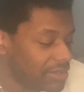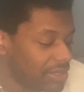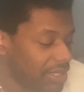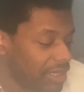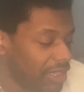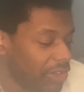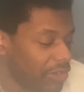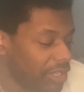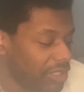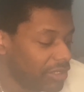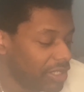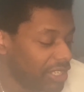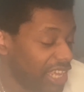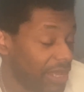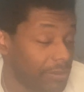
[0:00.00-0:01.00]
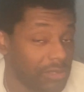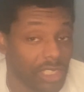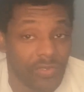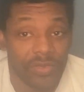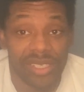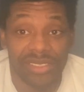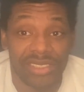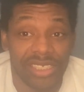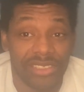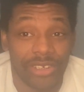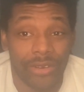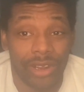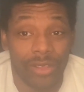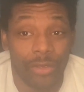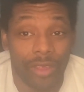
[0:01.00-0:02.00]
learning the names of it is easier
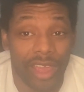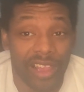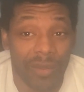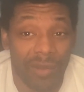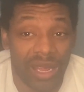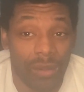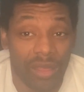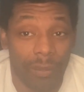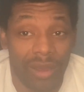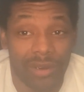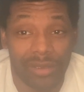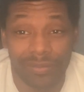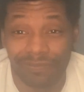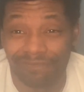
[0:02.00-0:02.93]
than looking at the bottom of the bottle.